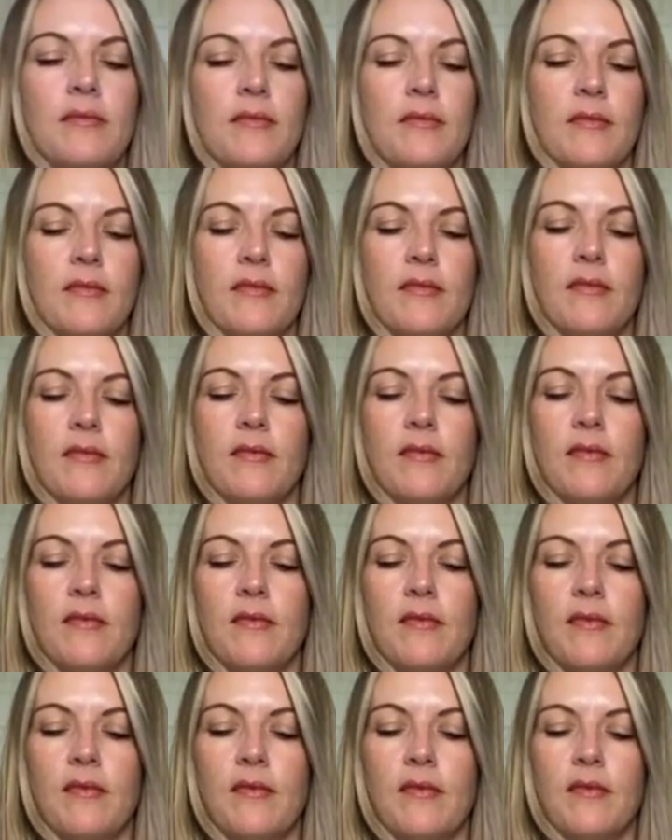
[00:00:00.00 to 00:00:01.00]

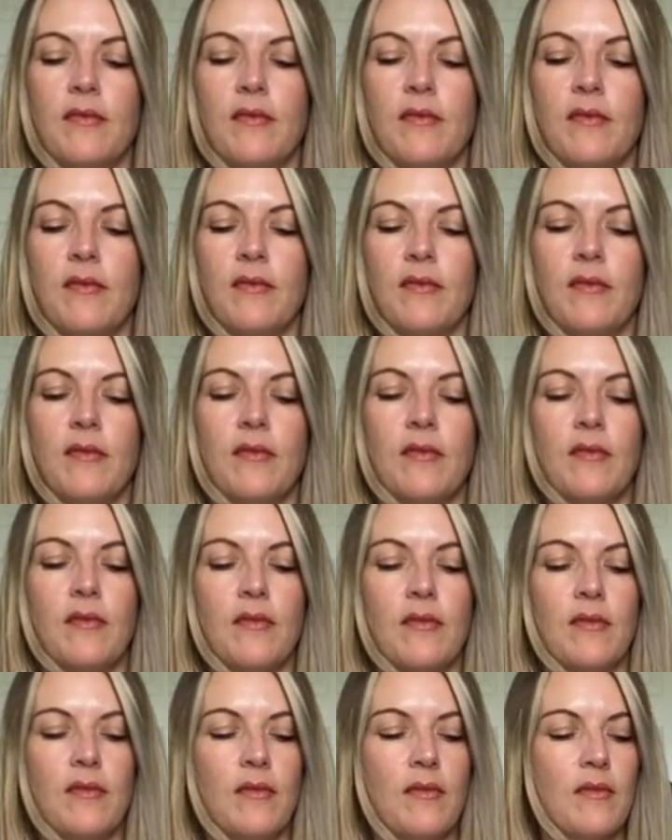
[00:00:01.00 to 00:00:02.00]

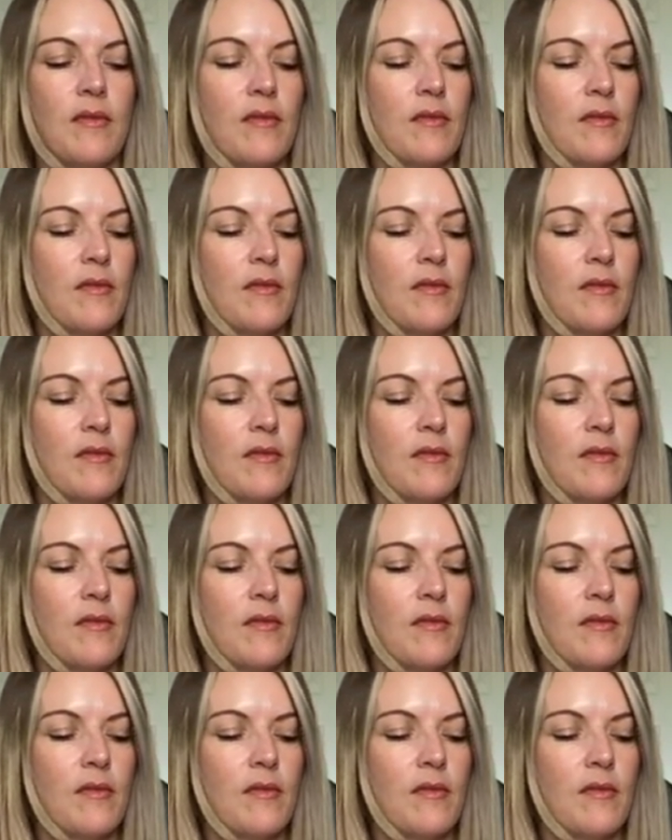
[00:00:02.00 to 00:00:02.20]
Nothing is said.